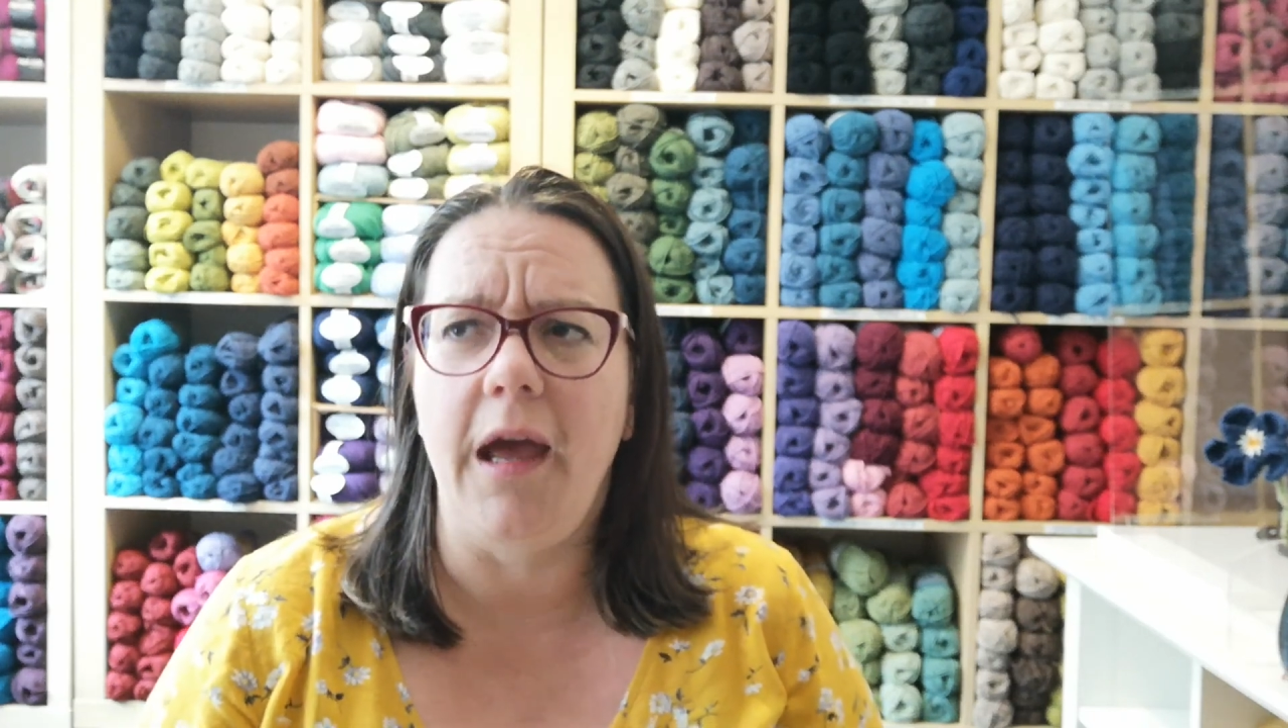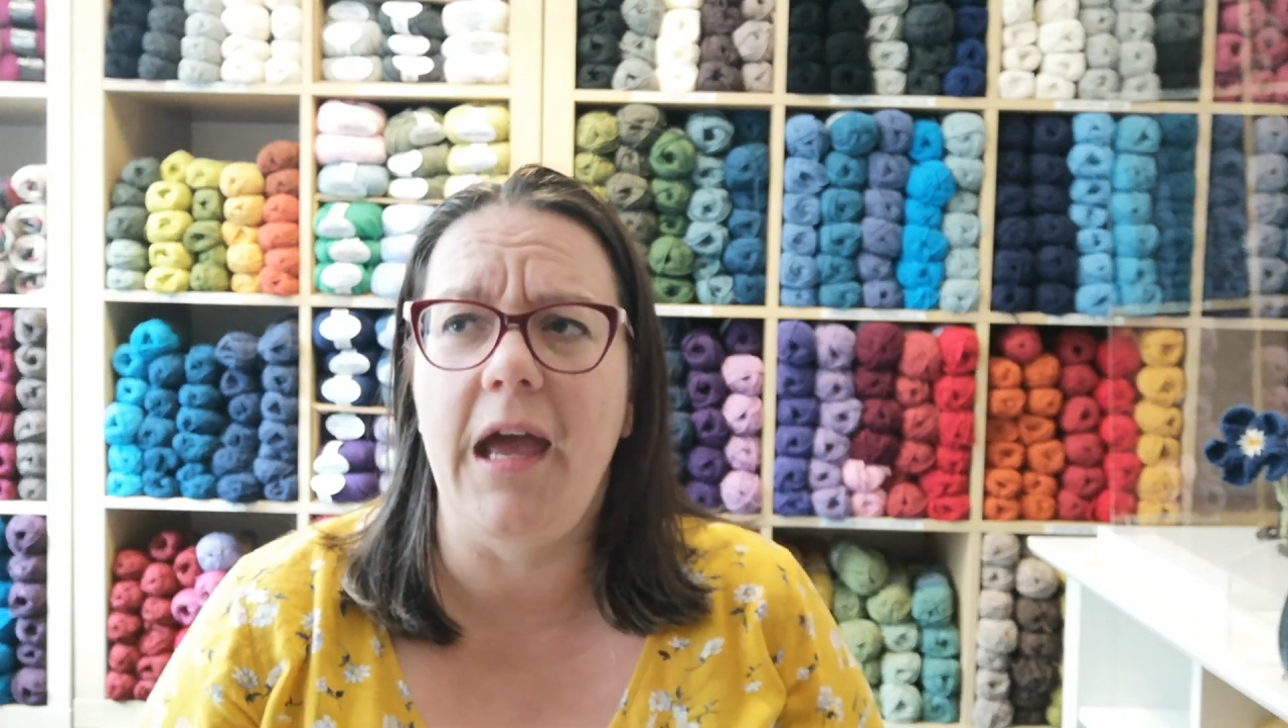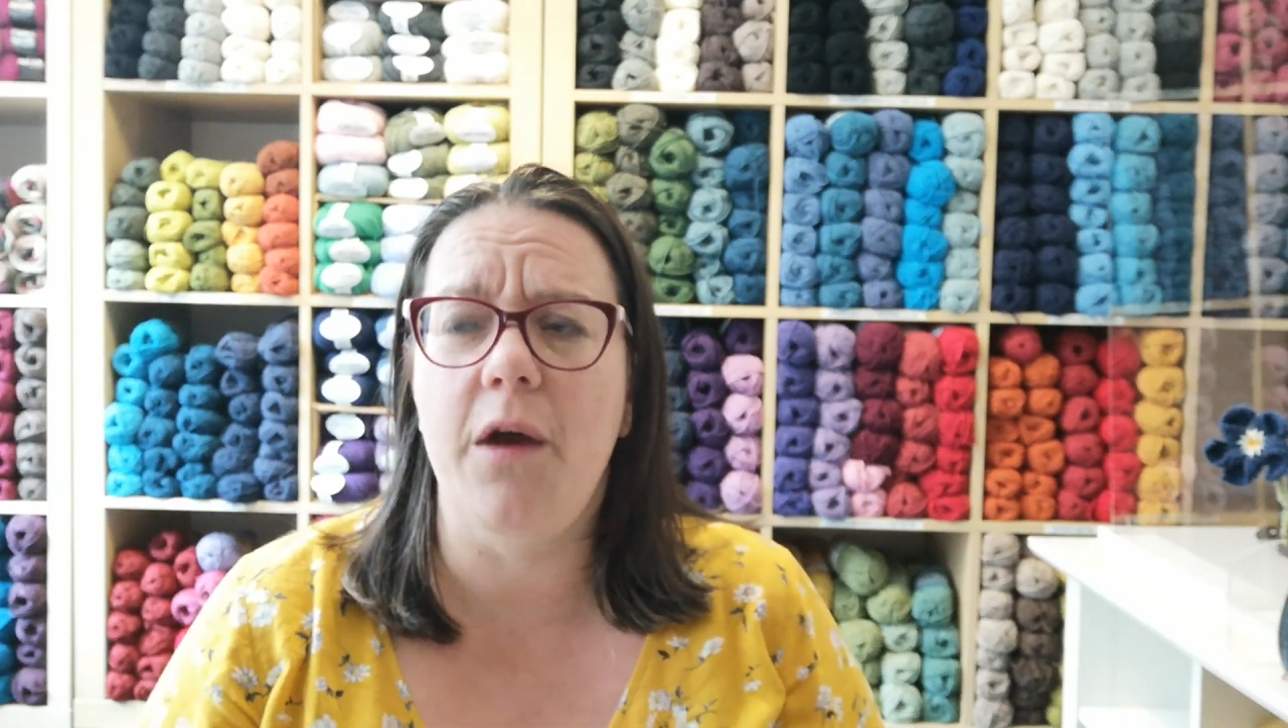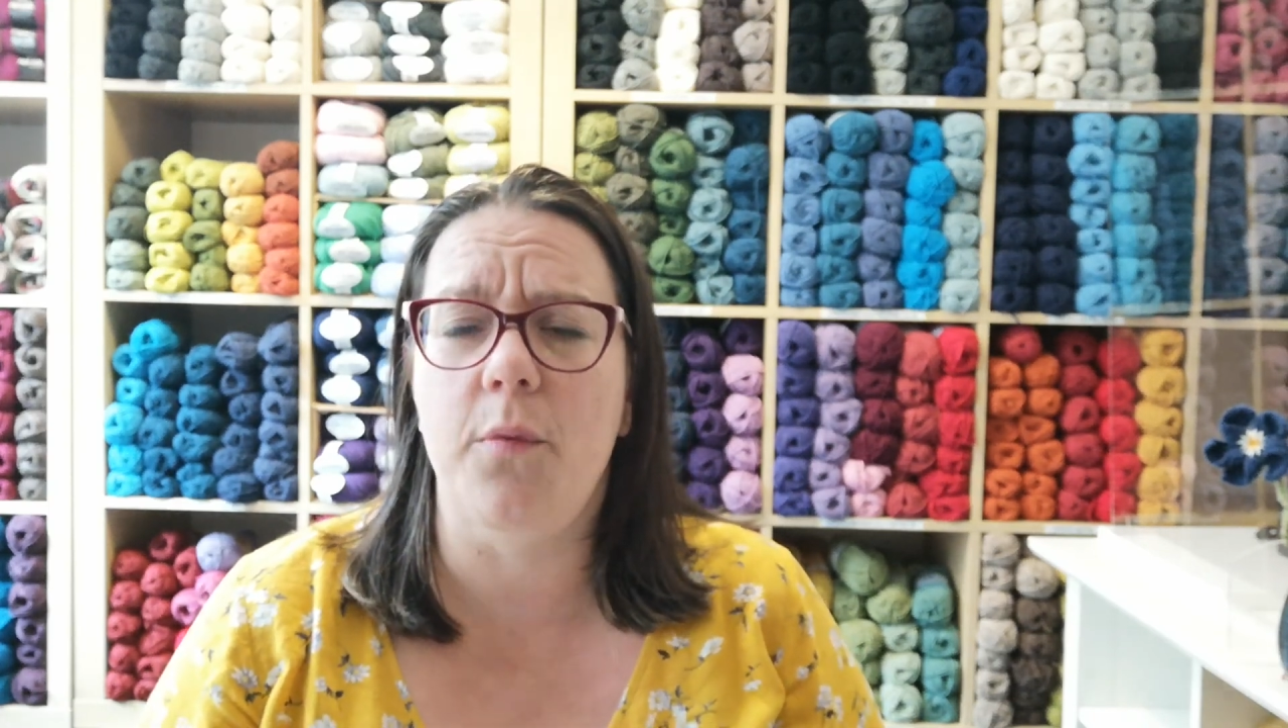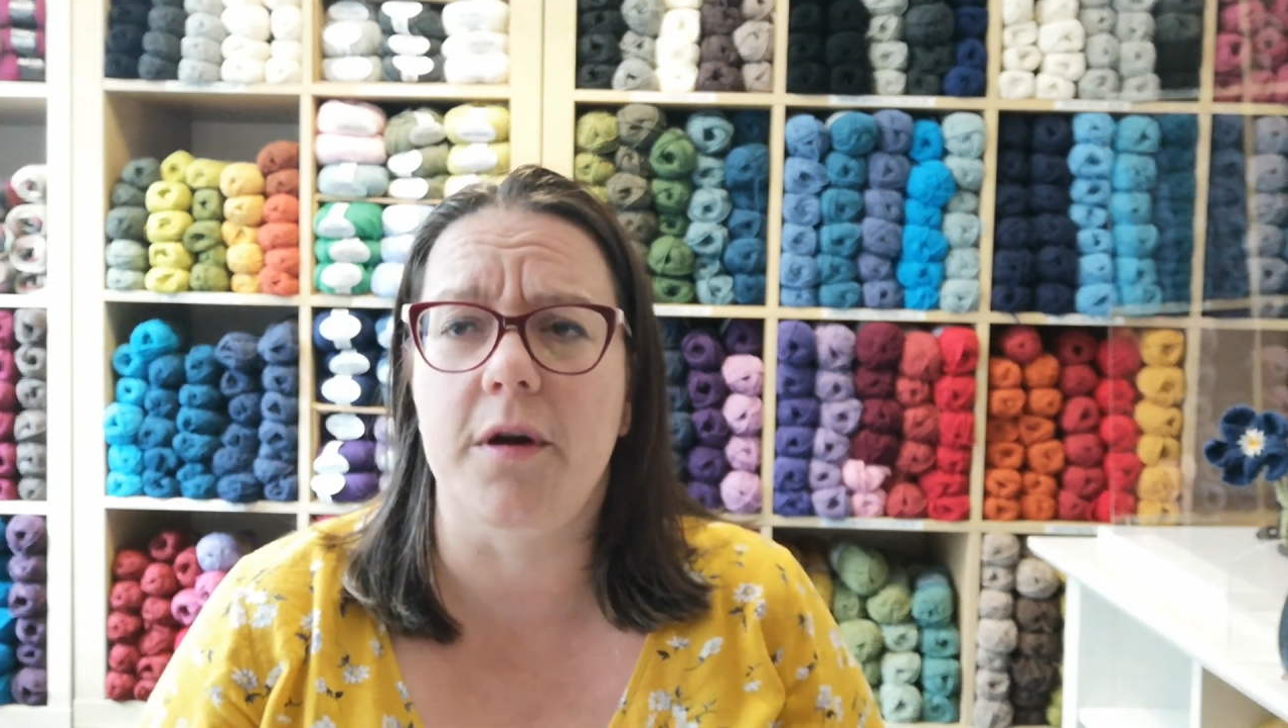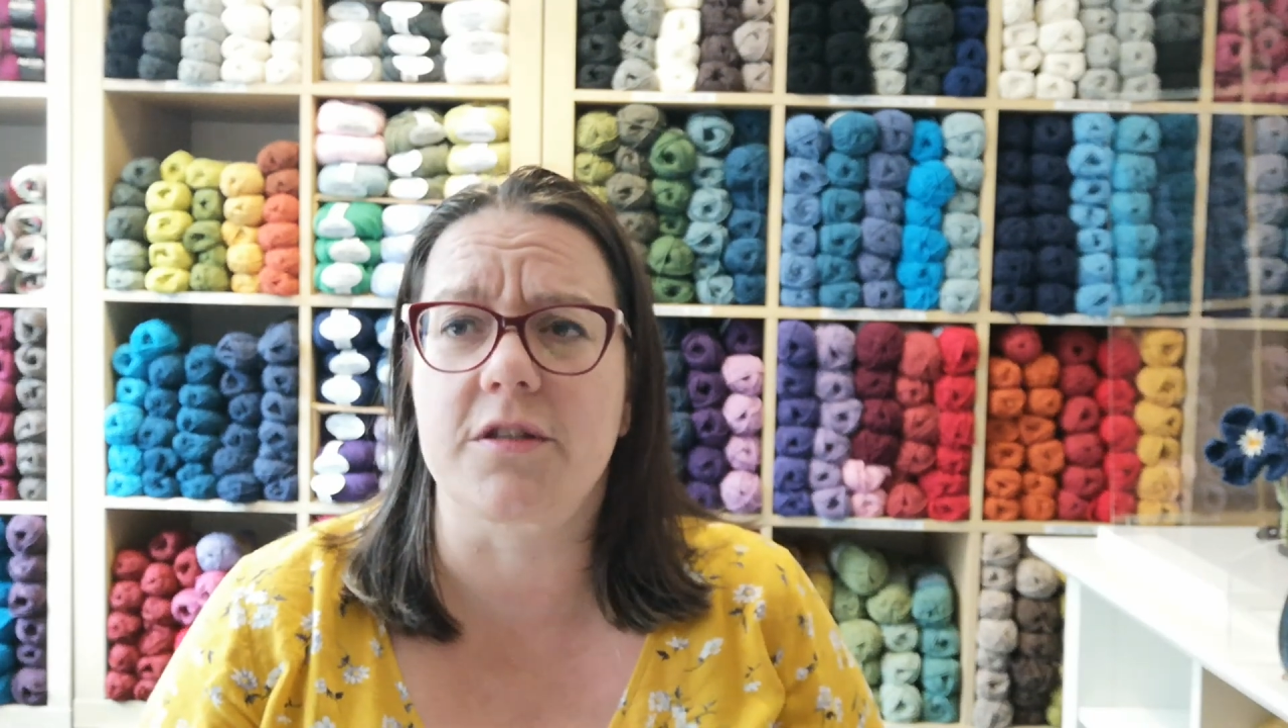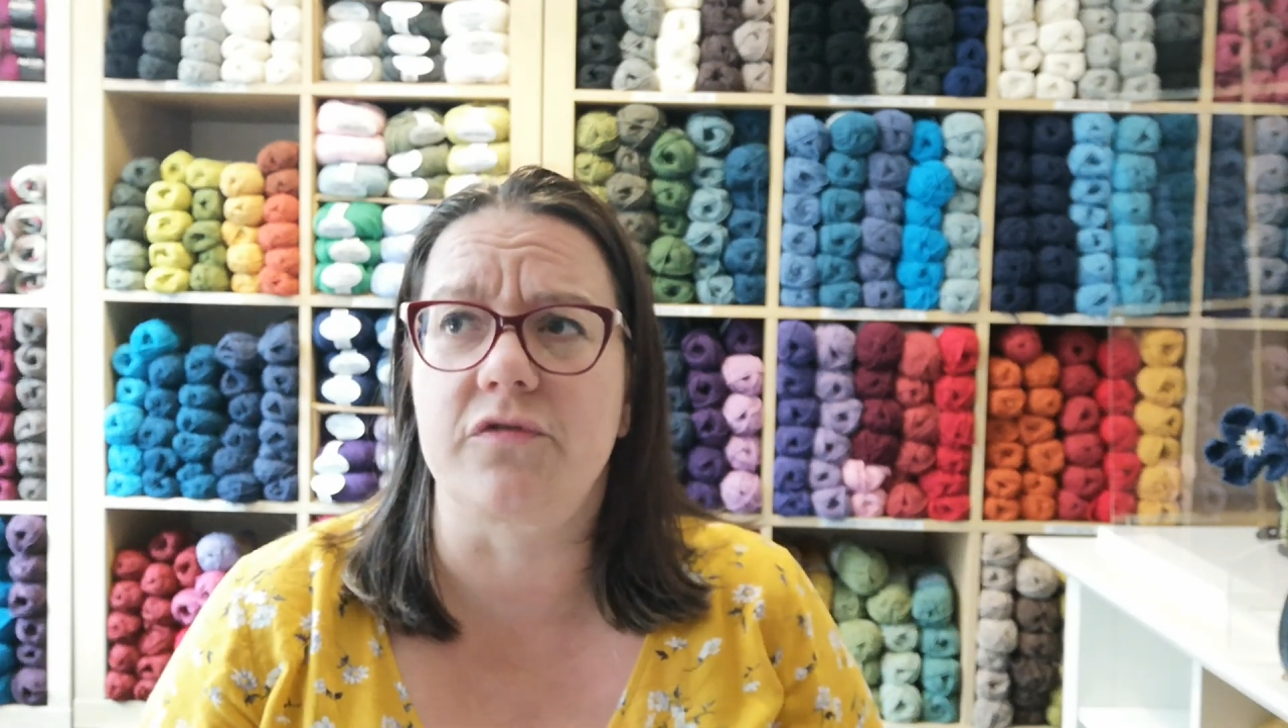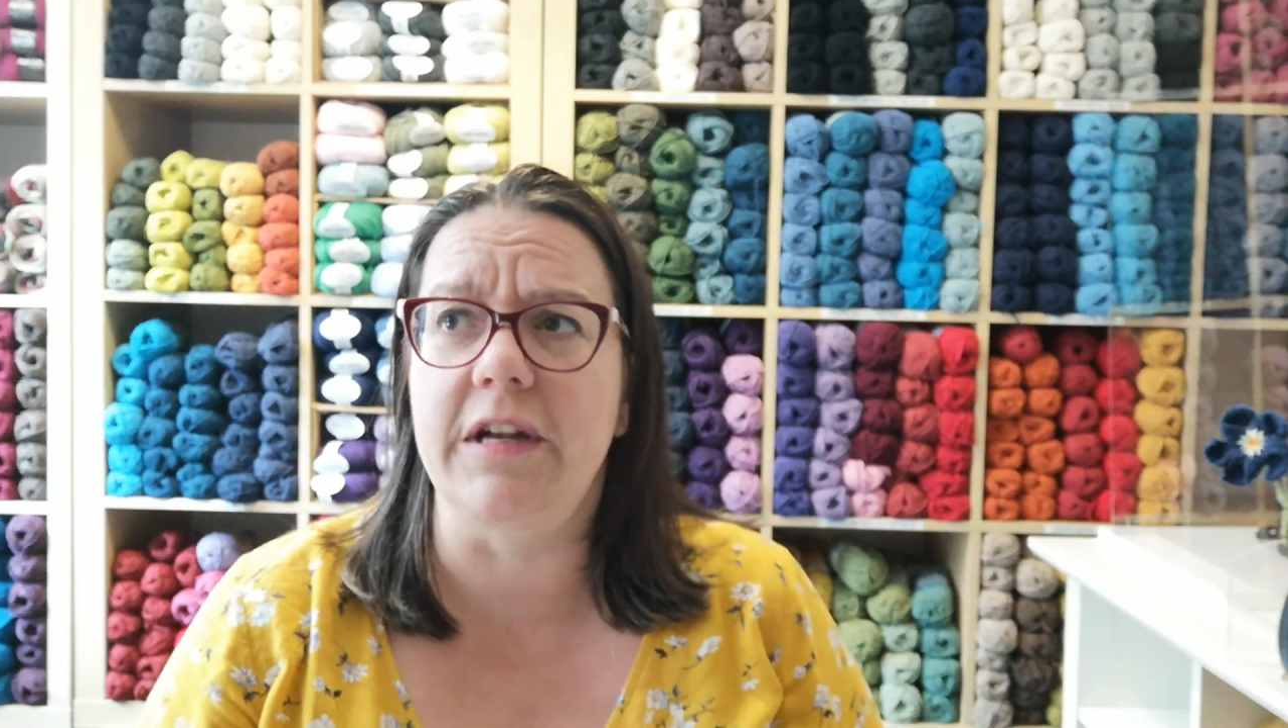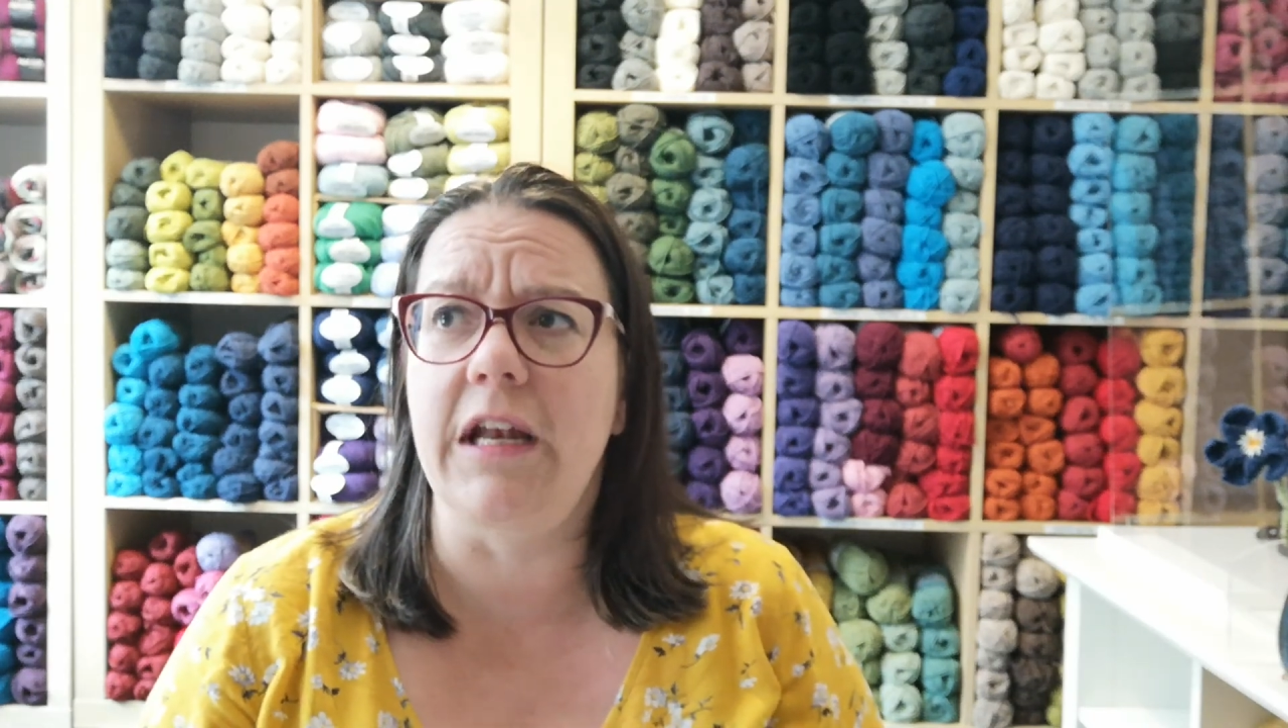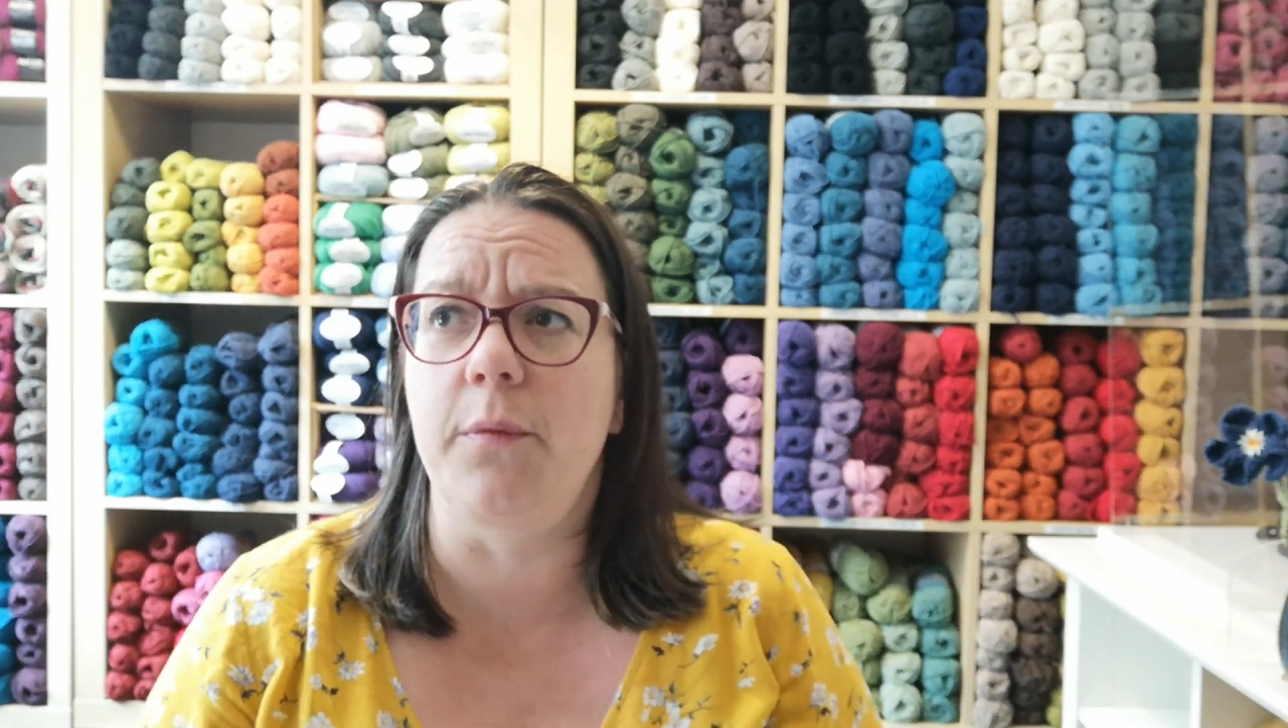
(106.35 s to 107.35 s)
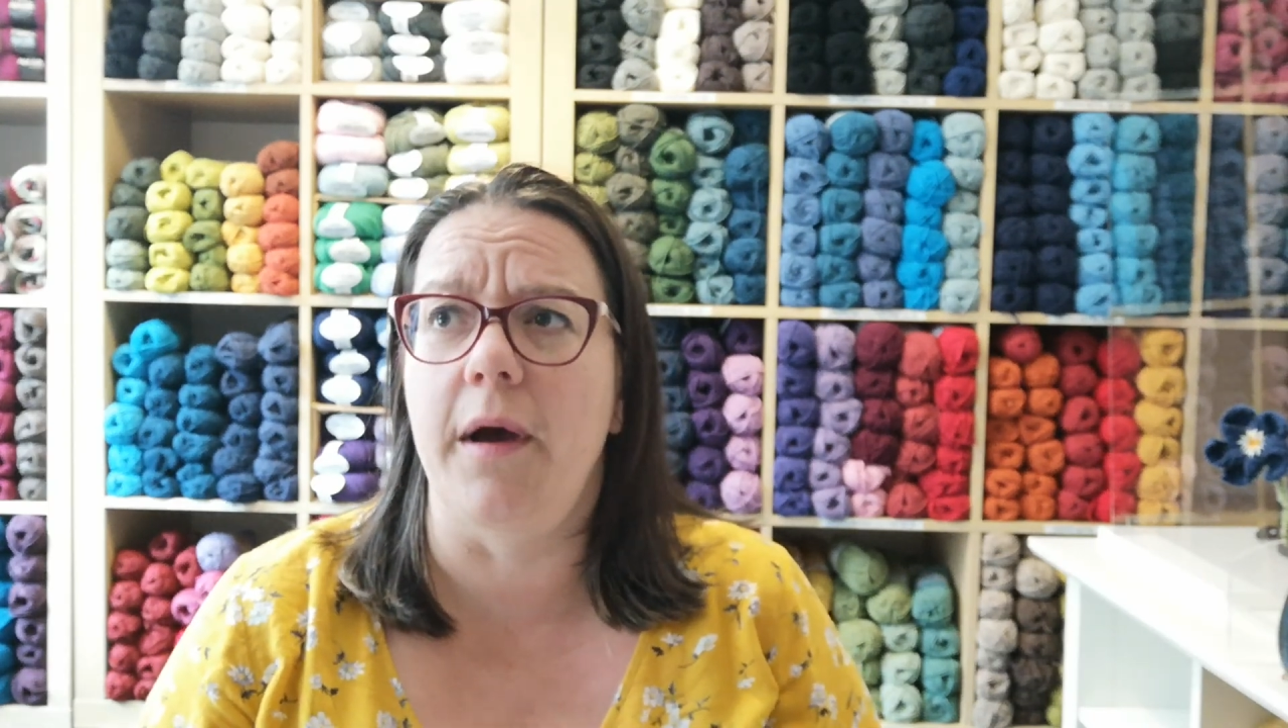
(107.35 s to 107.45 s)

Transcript: It works really